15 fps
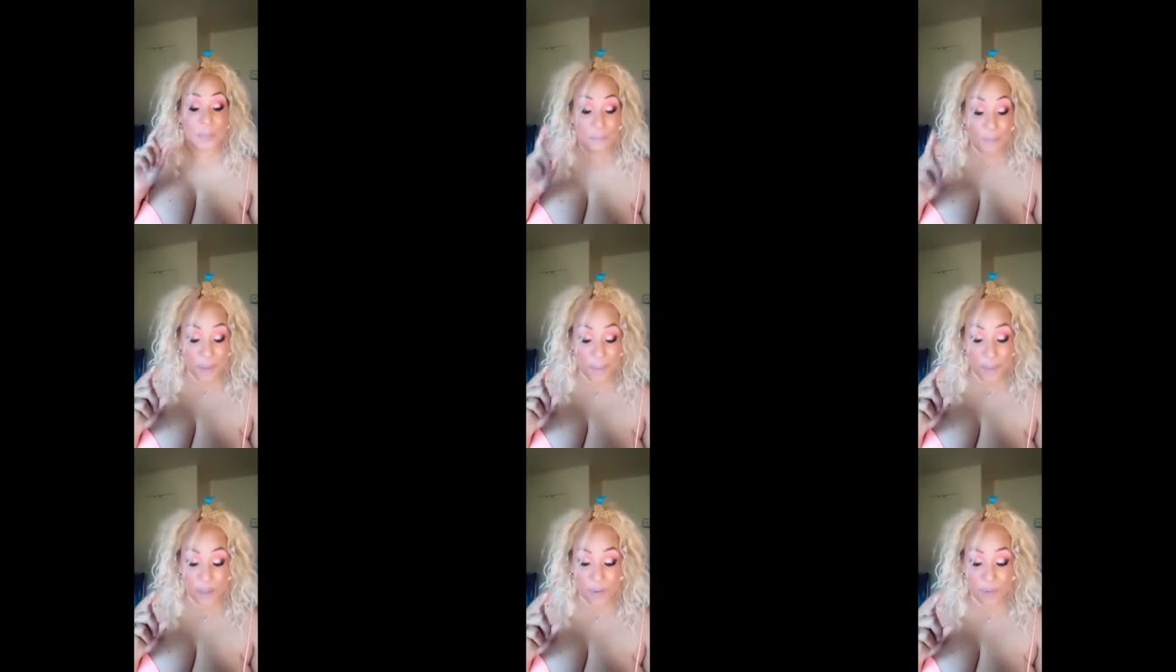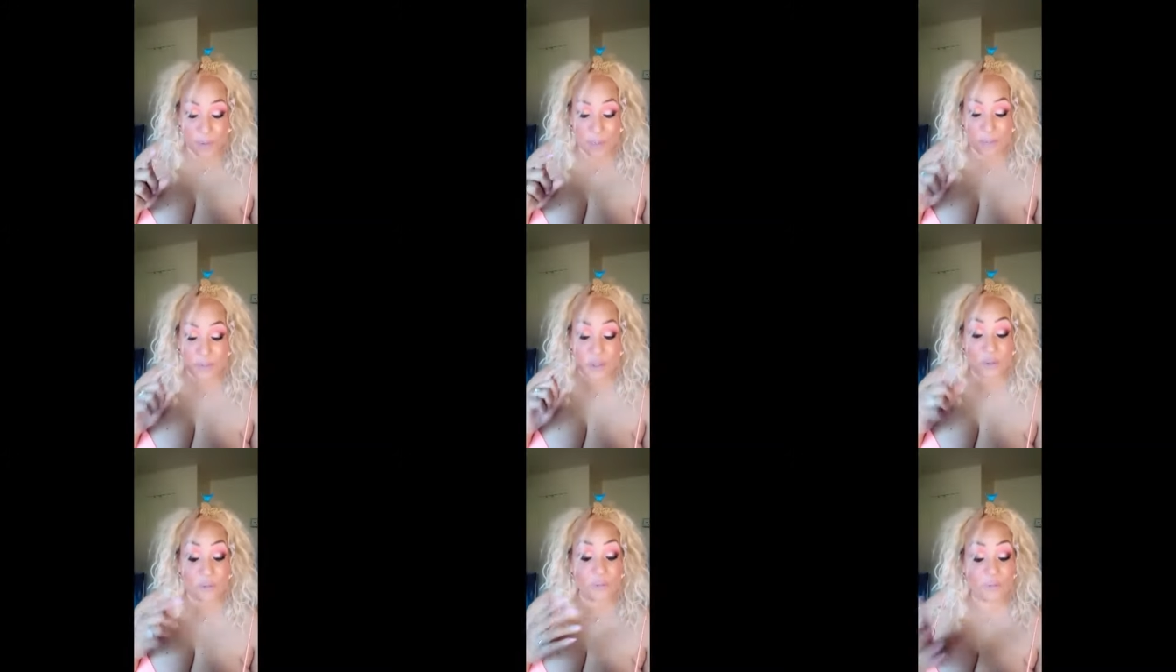BB Cream
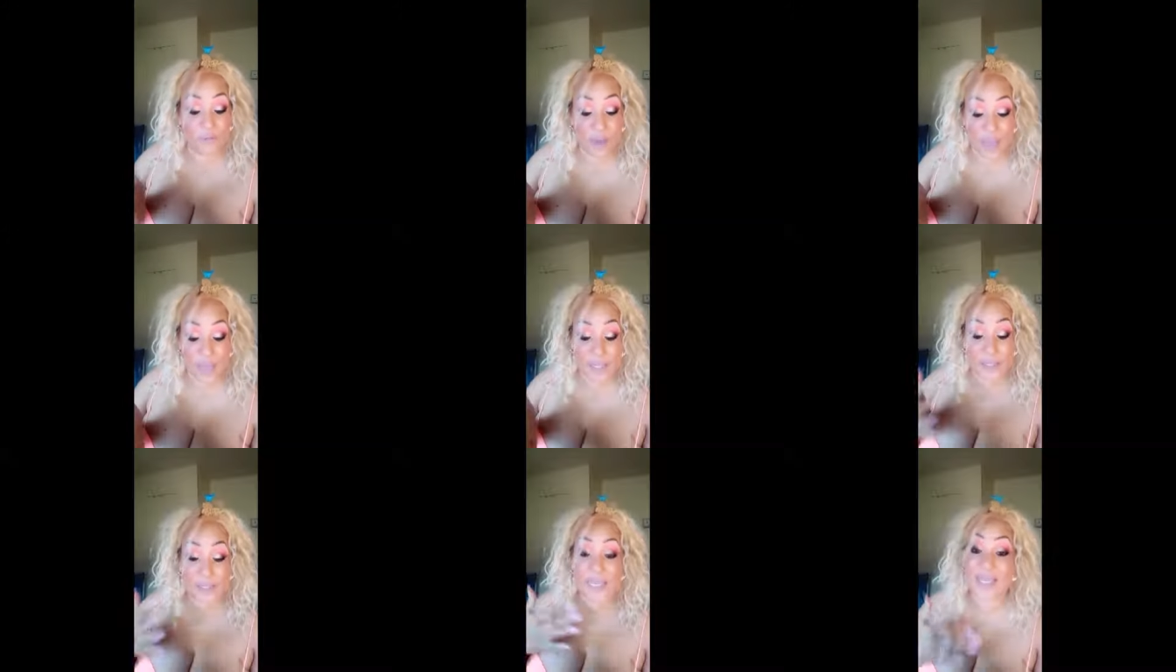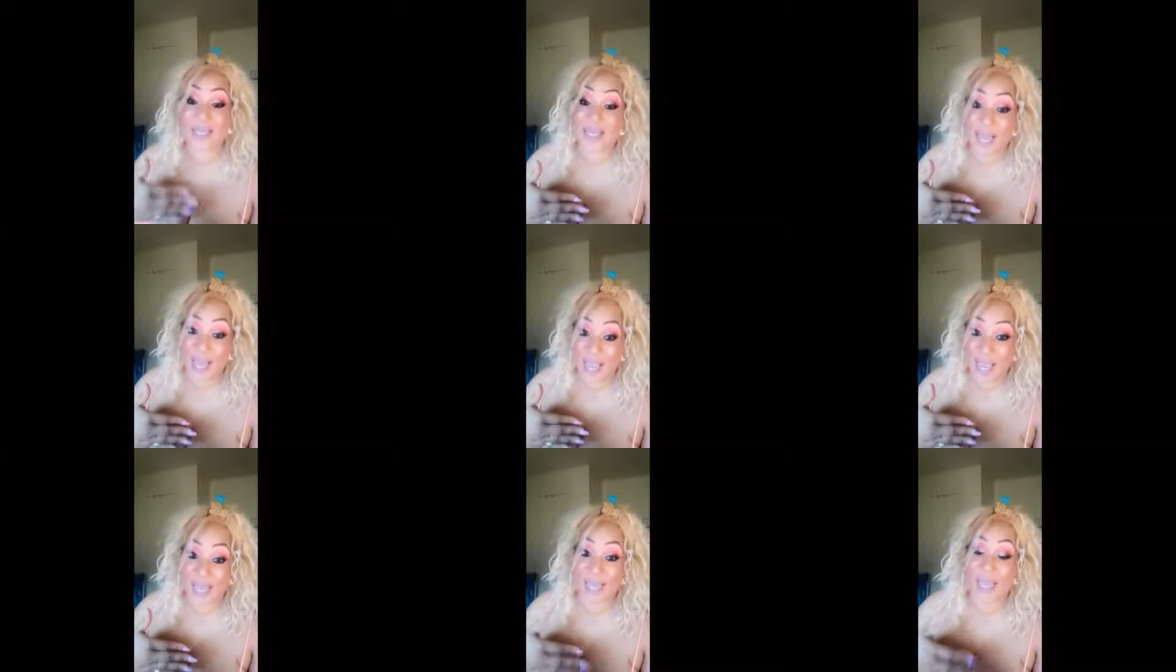to face and
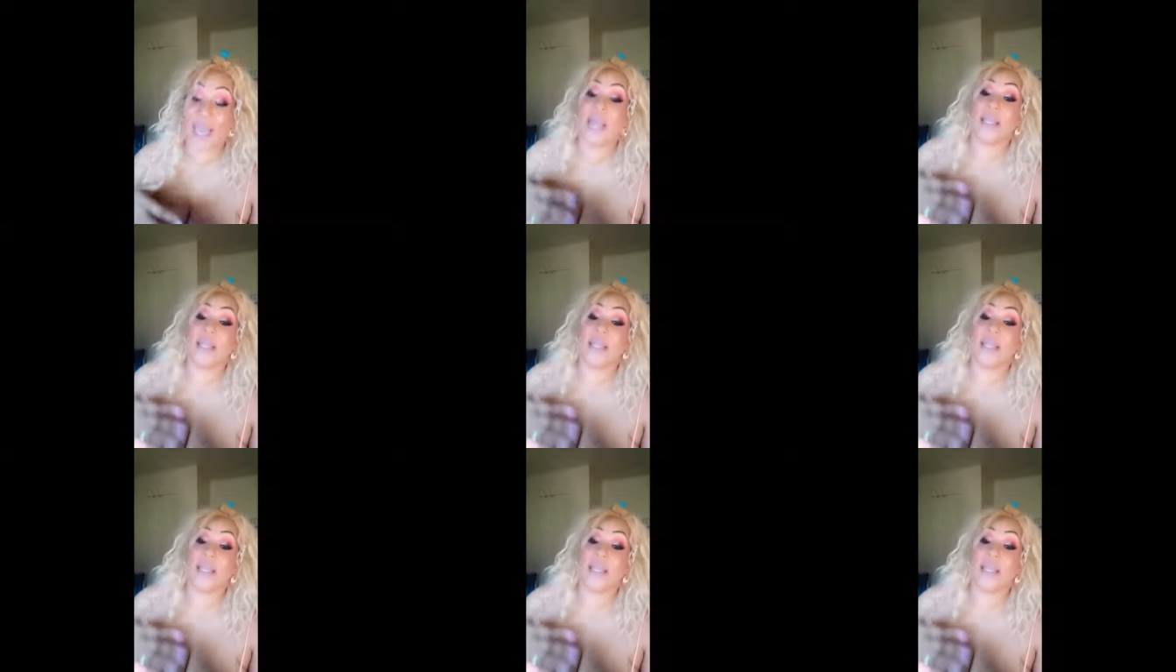neck.